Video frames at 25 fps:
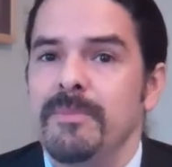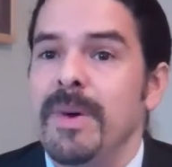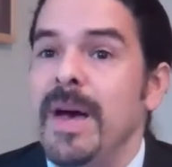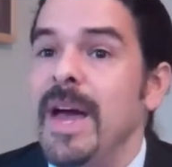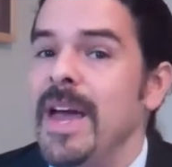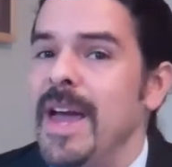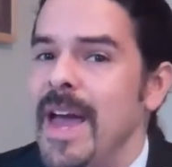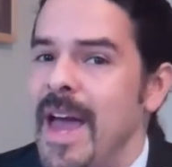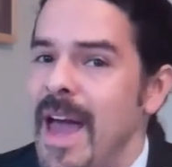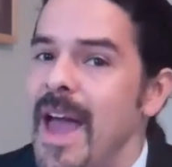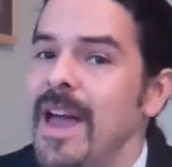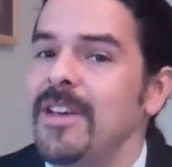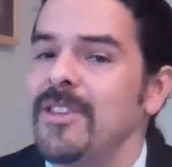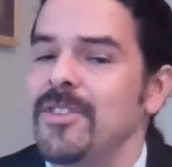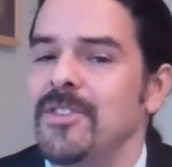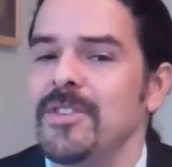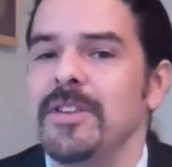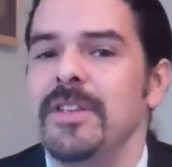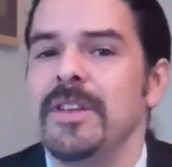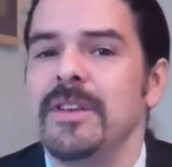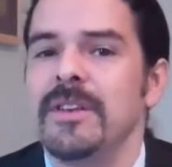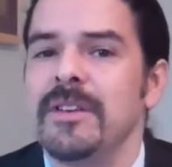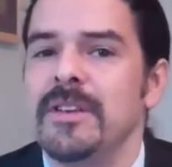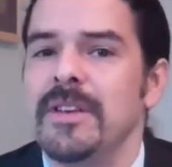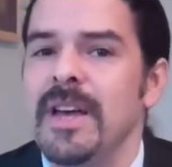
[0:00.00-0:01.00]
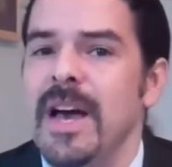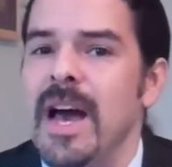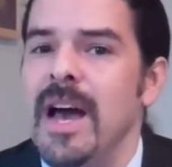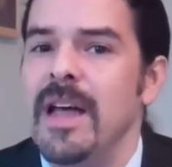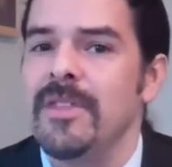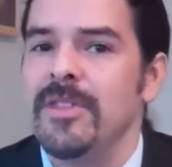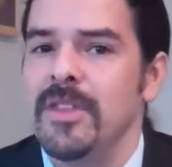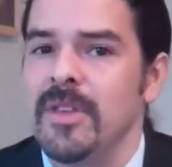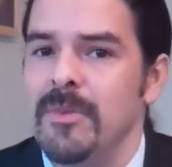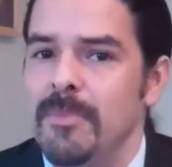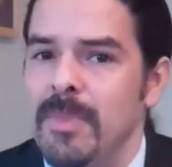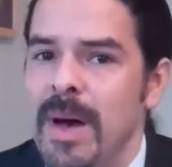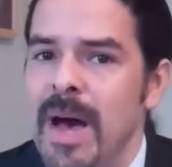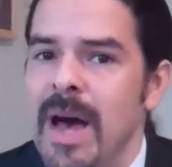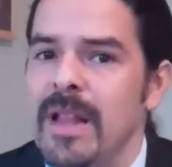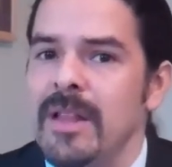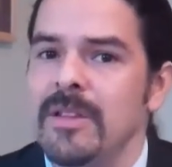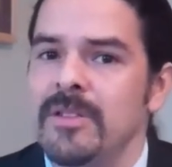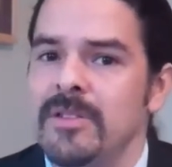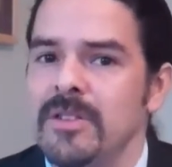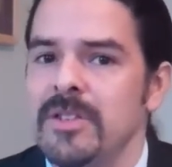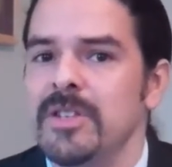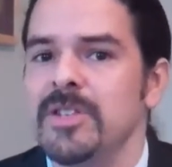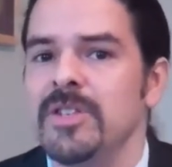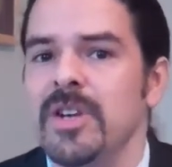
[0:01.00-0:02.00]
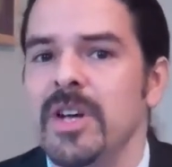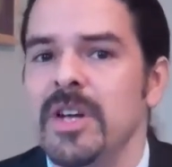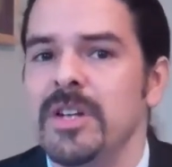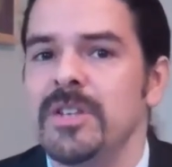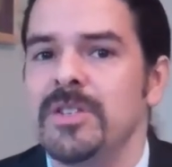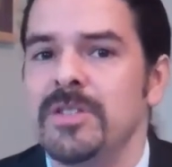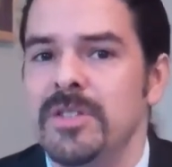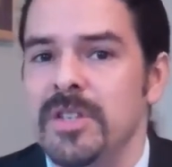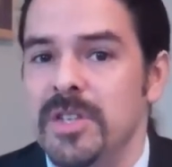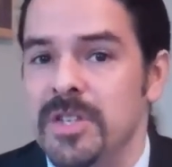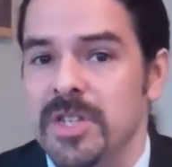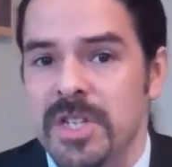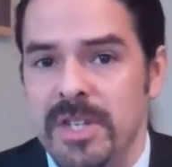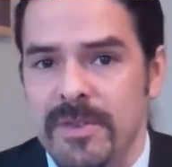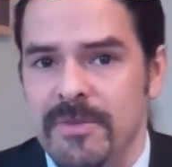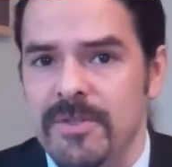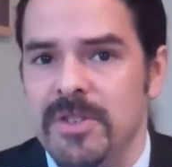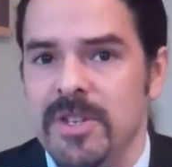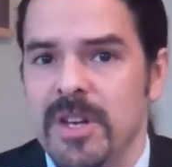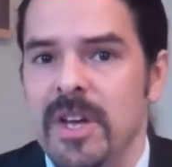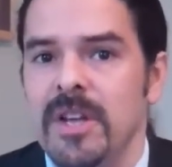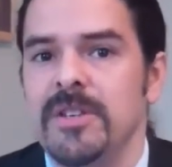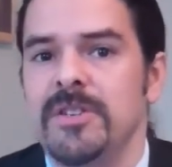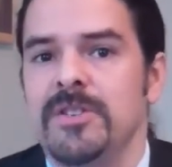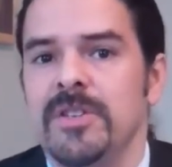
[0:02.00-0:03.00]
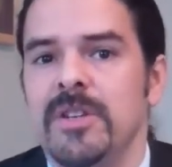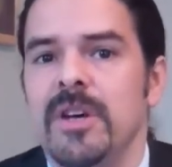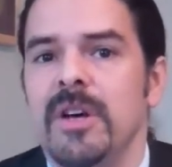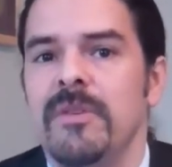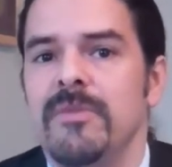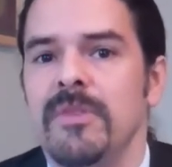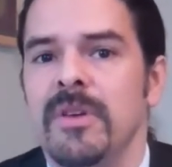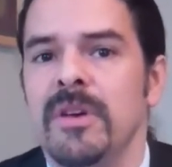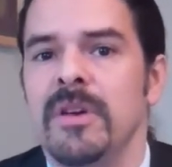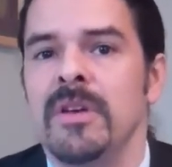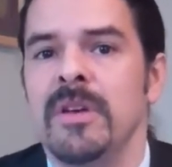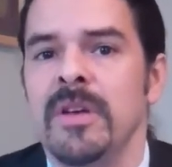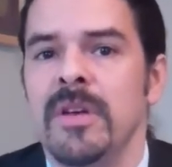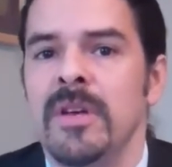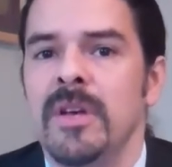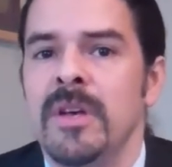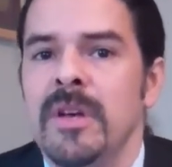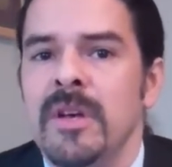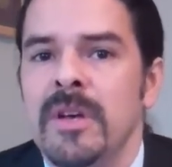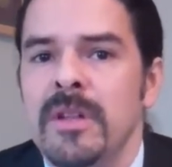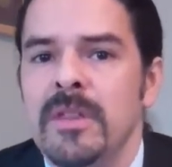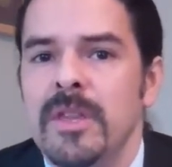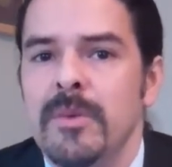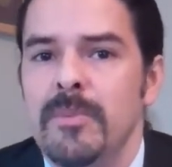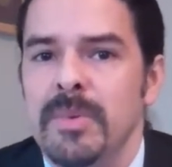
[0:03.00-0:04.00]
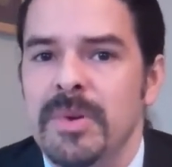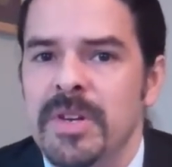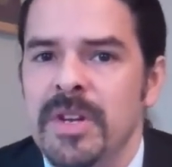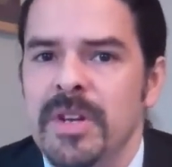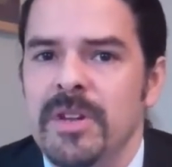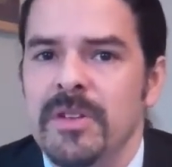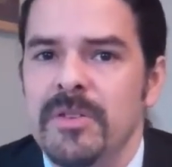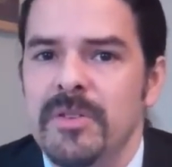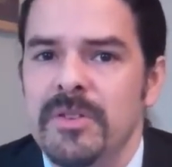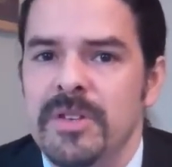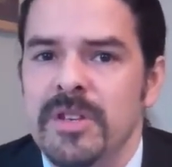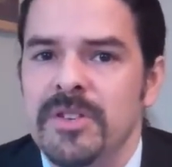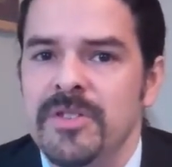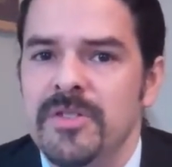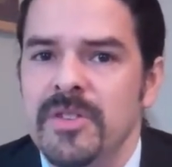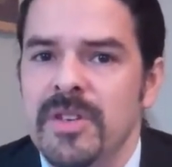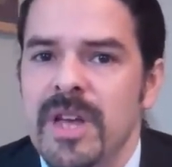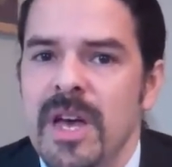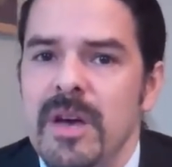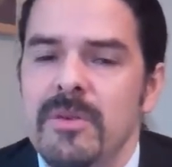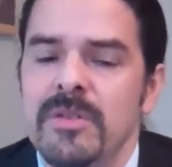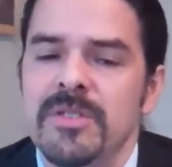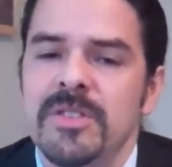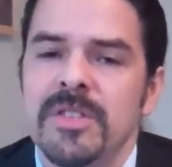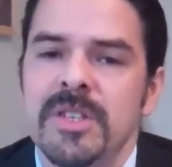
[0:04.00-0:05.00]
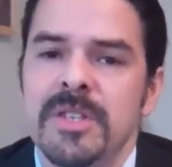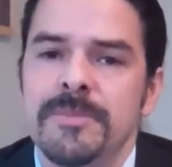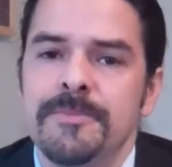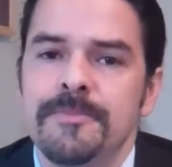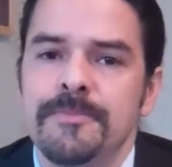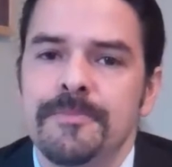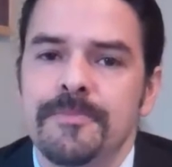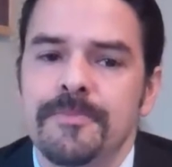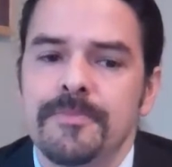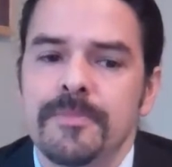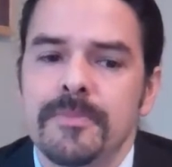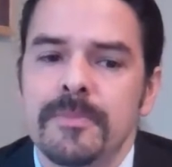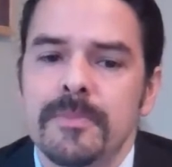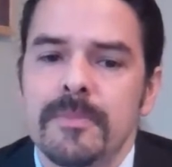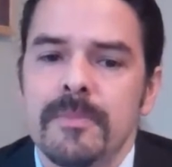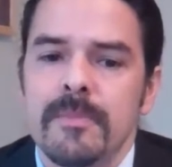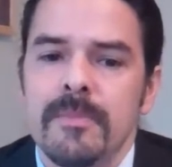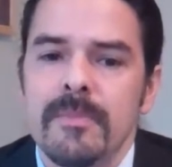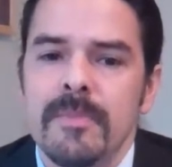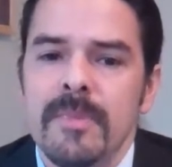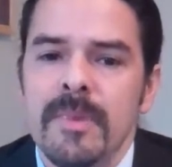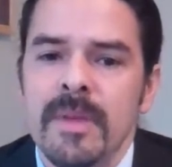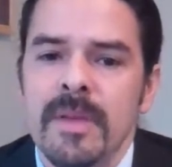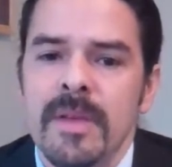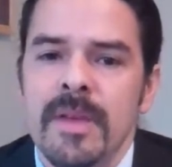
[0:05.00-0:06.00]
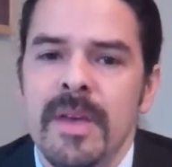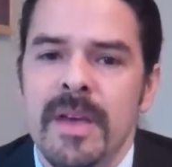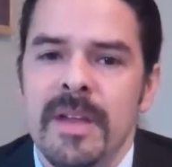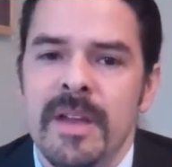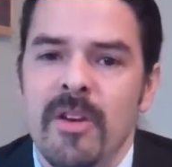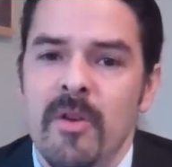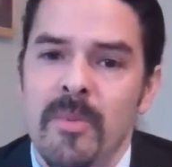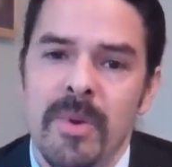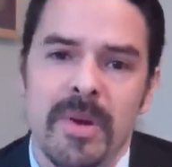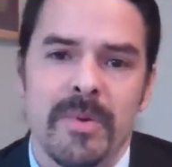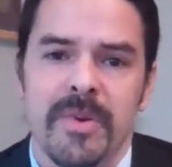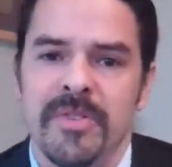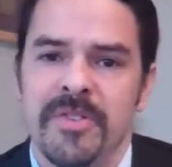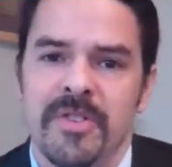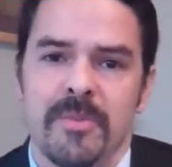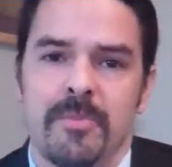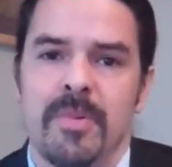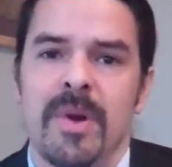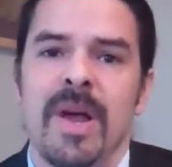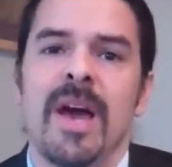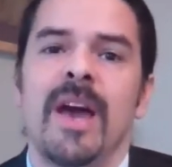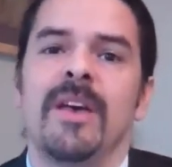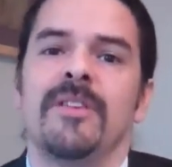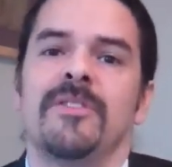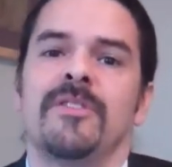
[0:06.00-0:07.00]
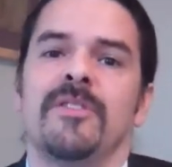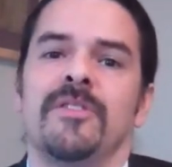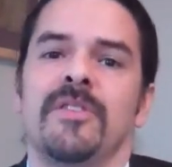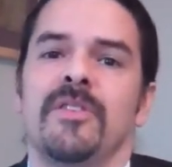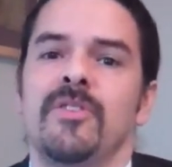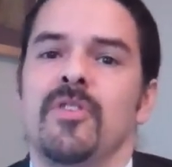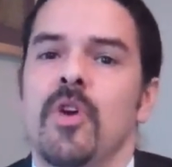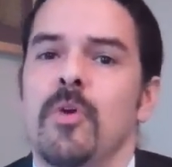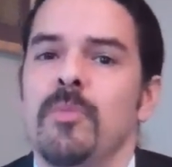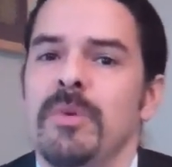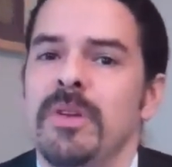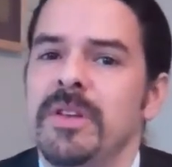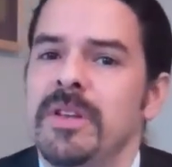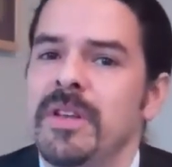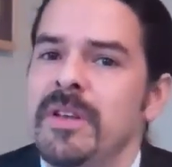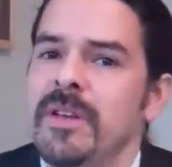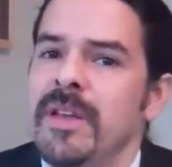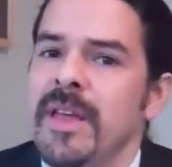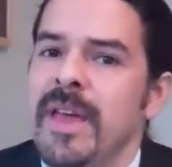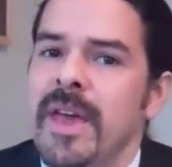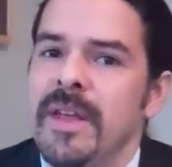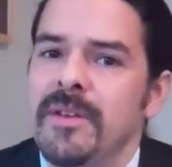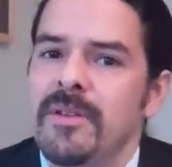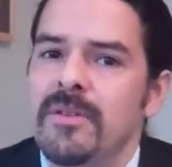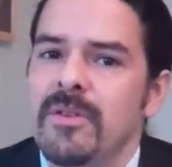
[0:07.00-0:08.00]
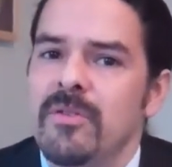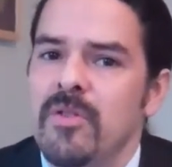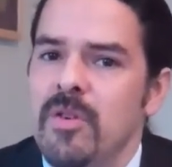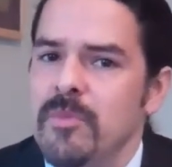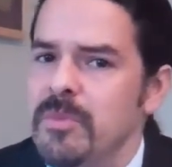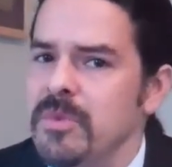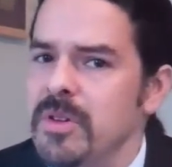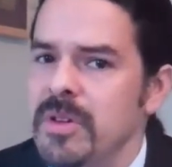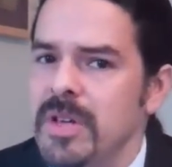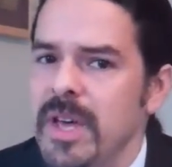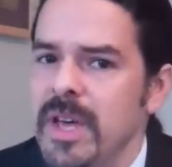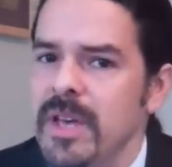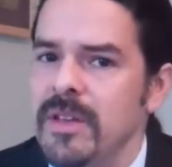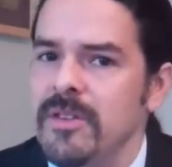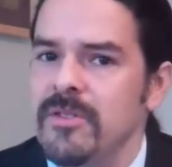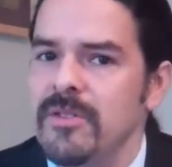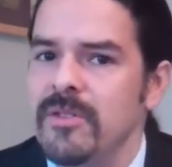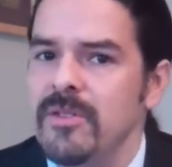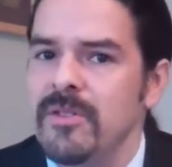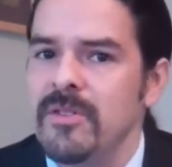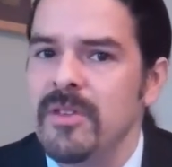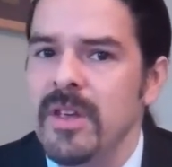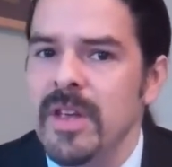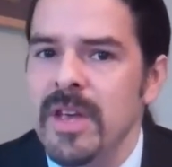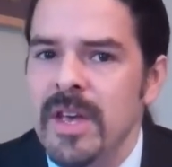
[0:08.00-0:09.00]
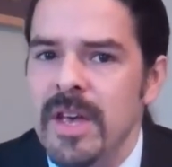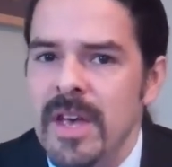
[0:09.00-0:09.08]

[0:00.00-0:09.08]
by accident, got the policy judge, the chief judge of the particular district I was in, and everybody was surprised because he normally didn't handle criminal cases.